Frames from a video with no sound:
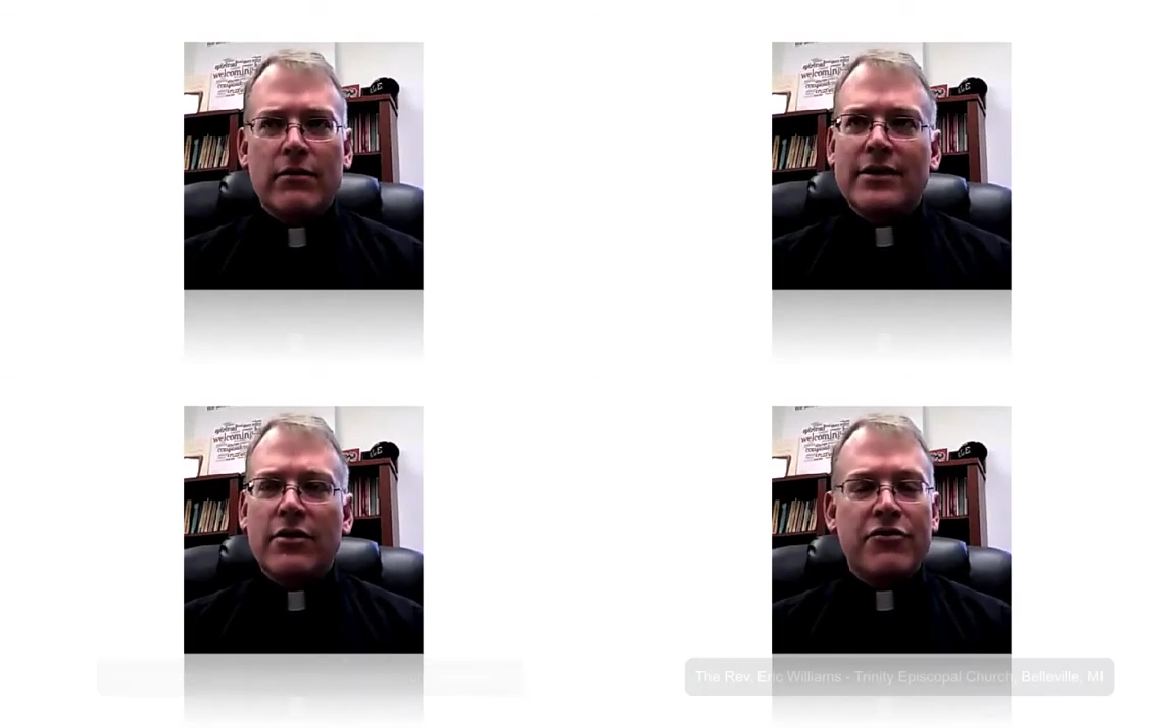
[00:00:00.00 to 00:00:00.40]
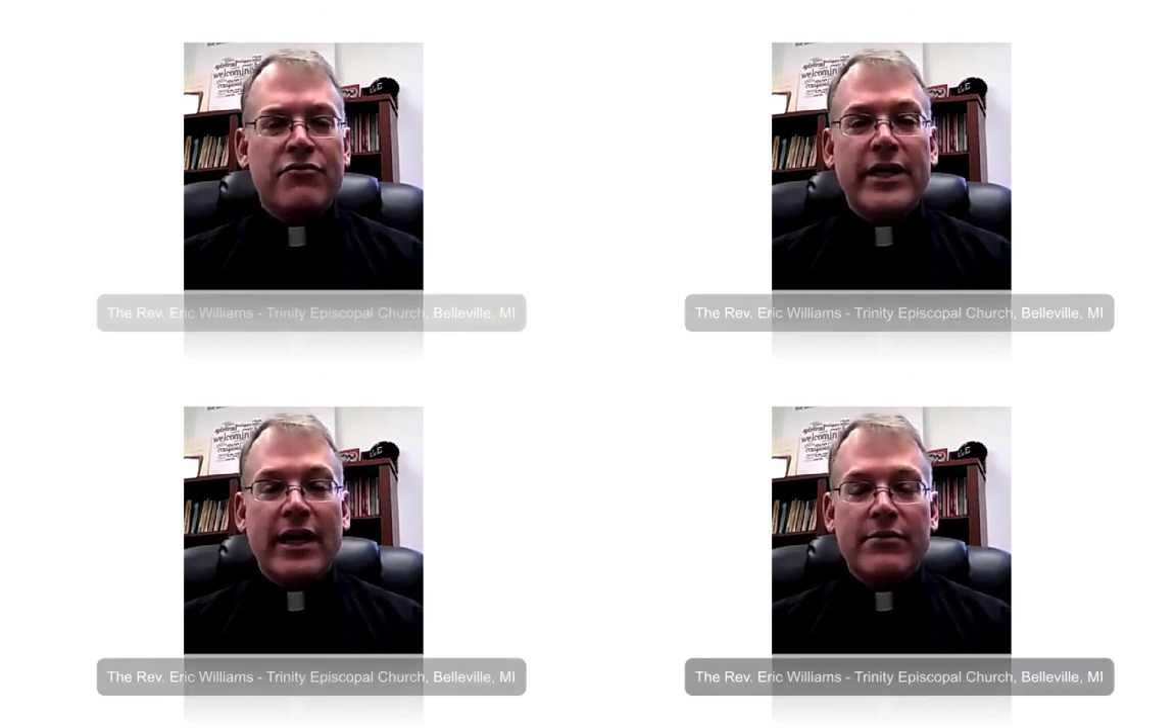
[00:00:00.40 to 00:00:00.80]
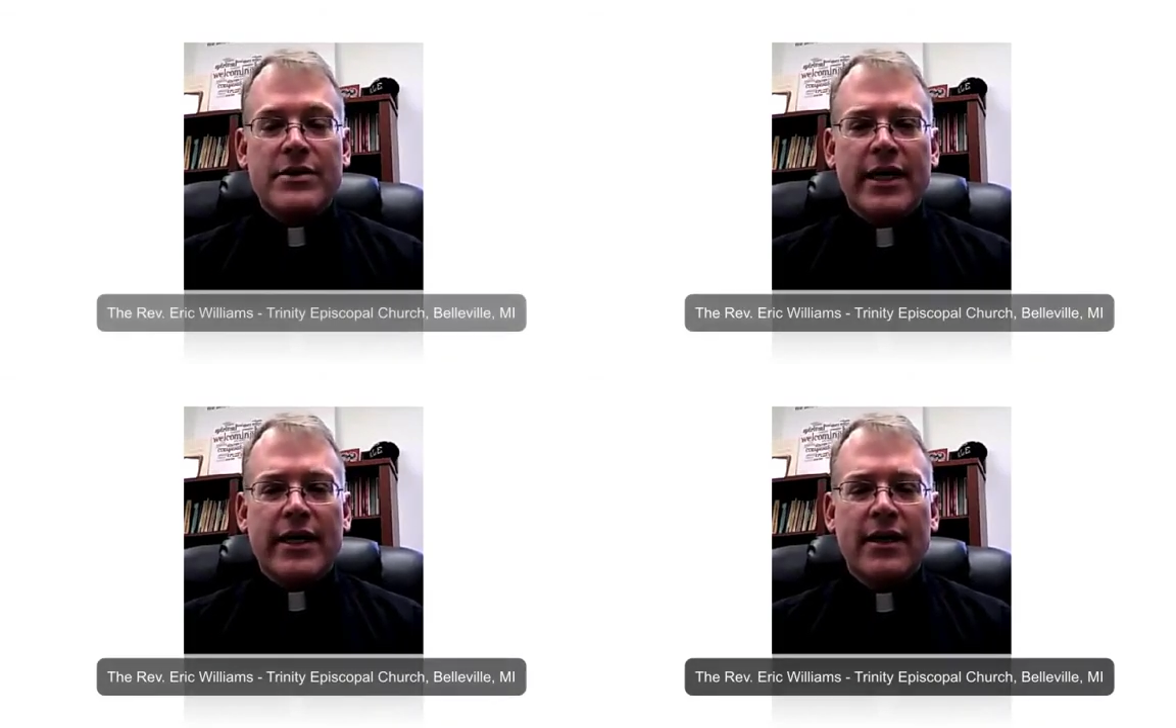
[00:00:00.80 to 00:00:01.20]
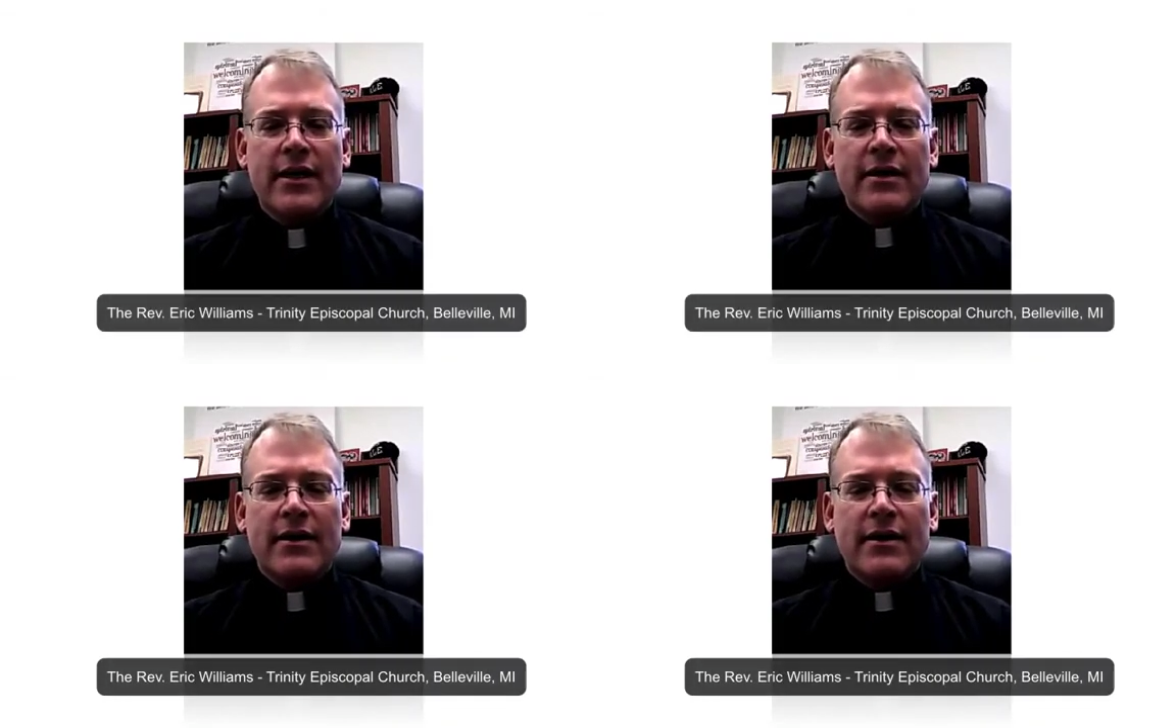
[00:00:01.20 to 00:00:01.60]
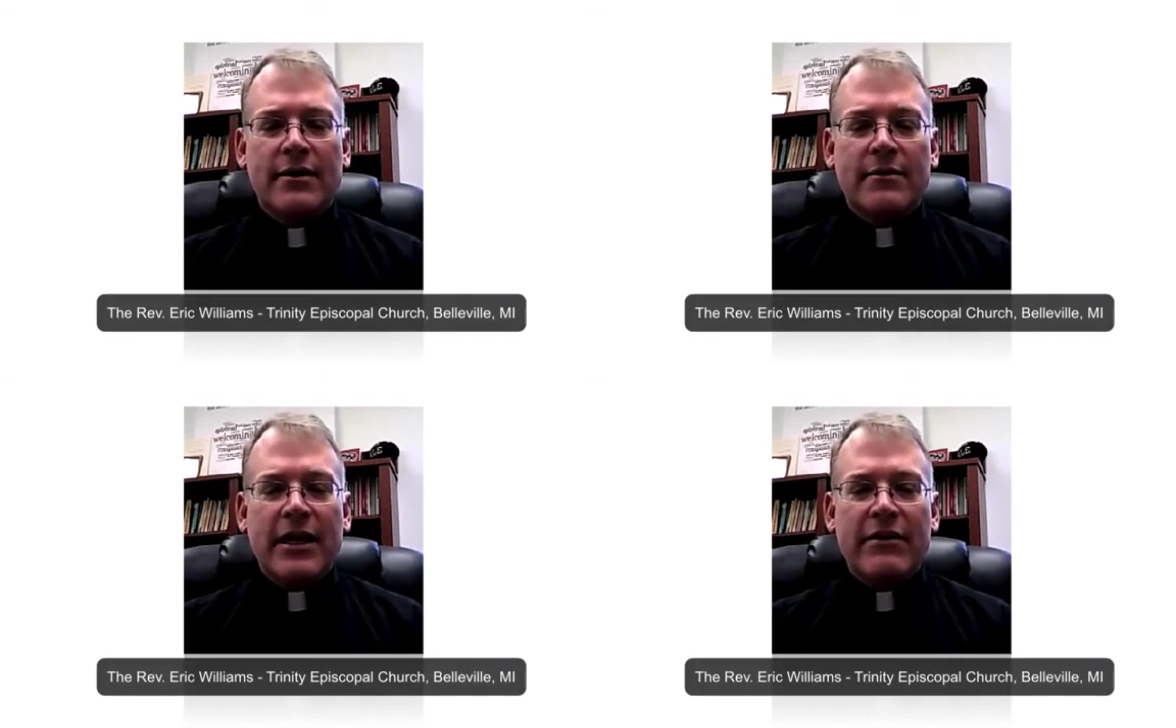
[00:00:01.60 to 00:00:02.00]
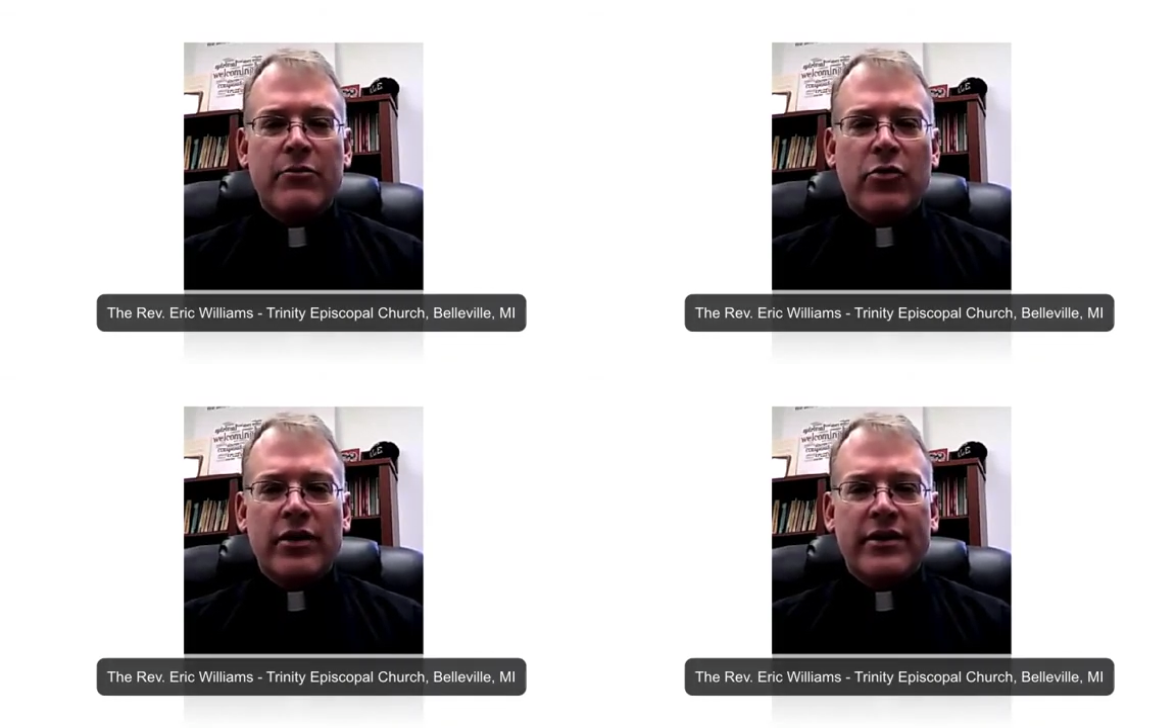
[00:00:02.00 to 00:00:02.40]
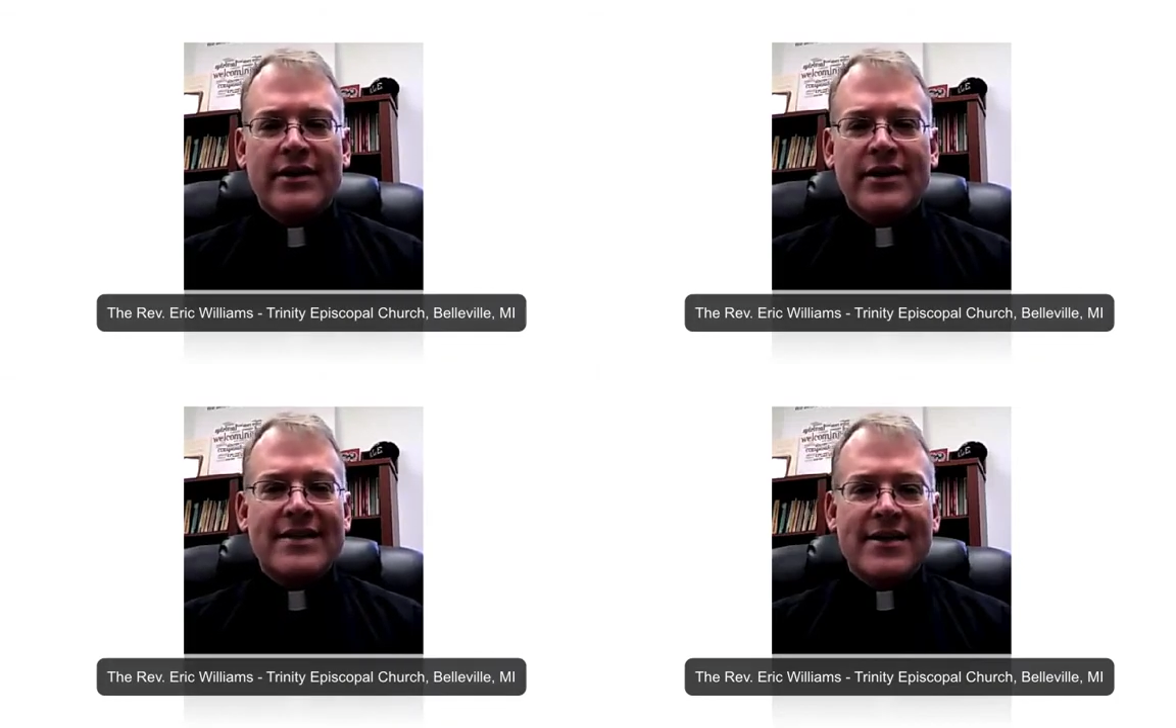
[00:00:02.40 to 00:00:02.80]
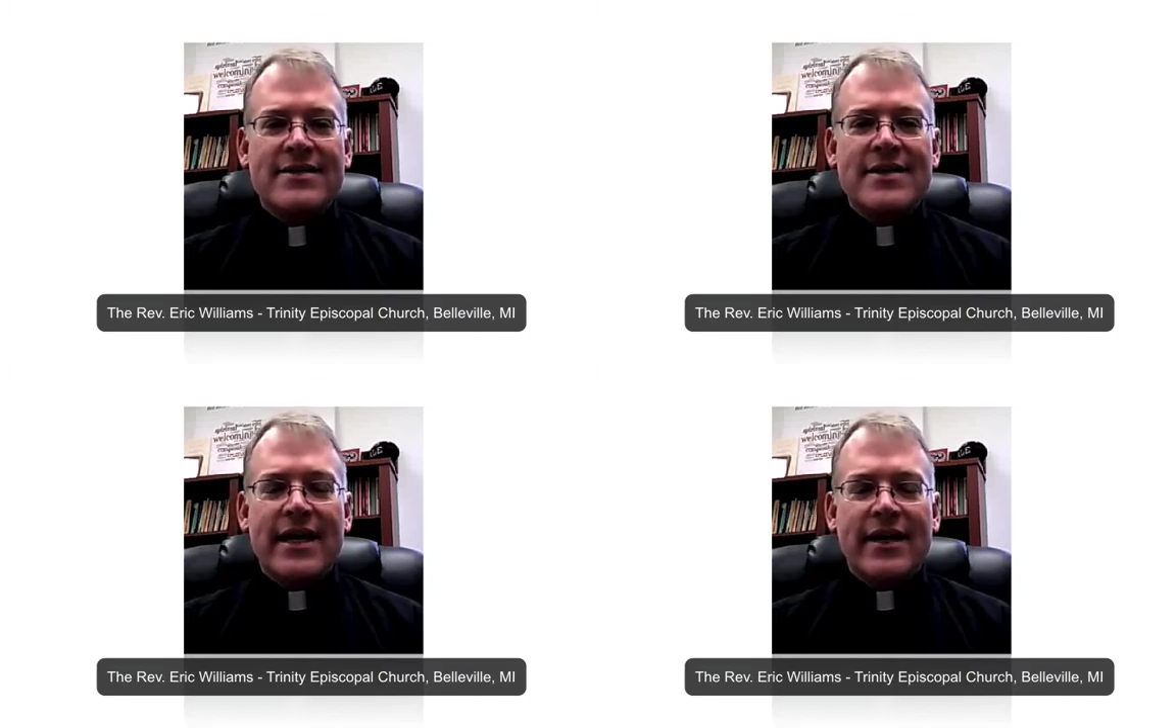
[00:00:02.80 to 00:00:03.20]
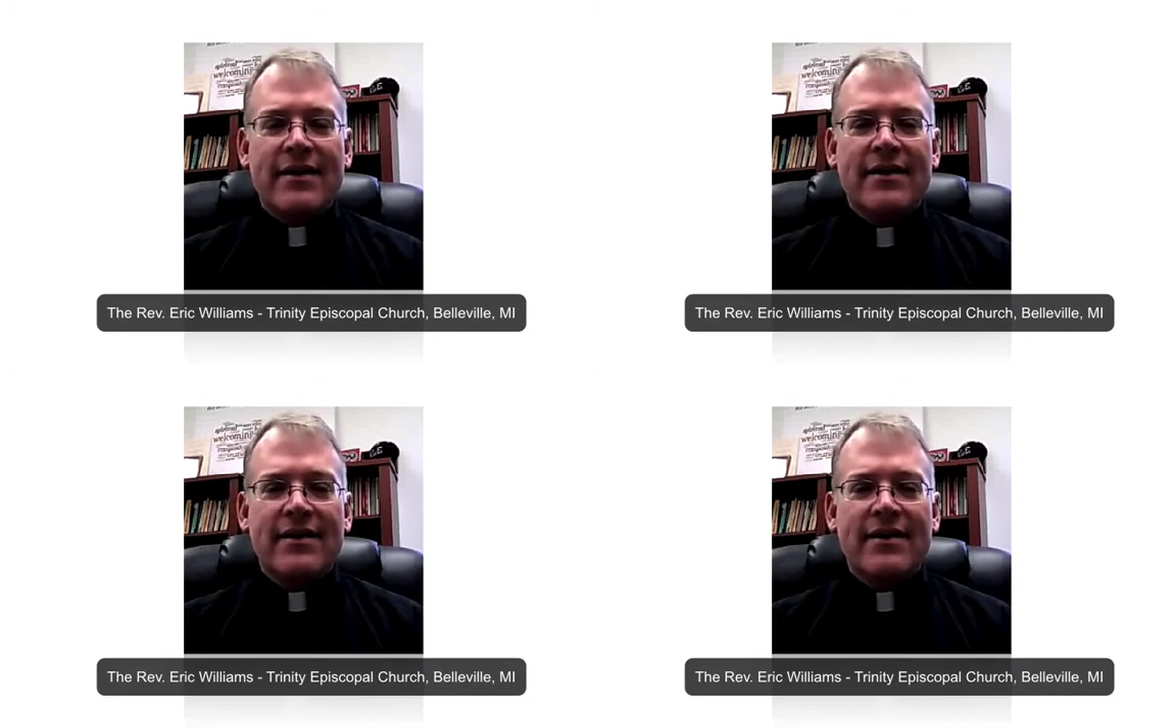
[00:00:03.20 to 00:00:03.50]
Well, no, 3, I would say, have reported that they did take